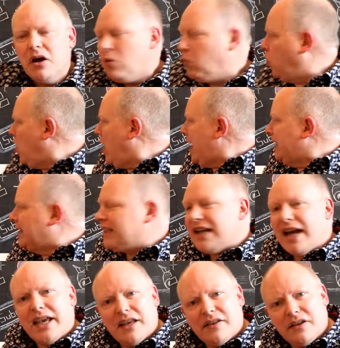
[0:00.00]
What I
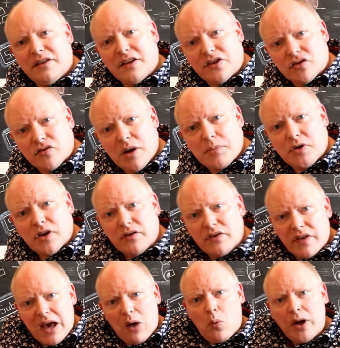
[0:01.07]
say in the description, so
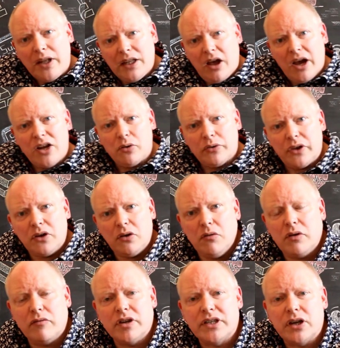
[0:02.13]
that one liner on the
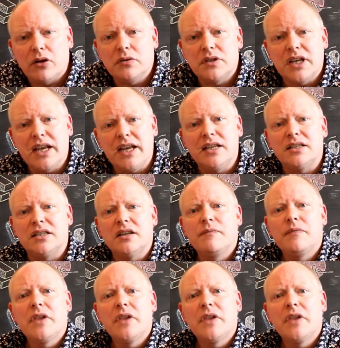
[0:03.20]
Google results, is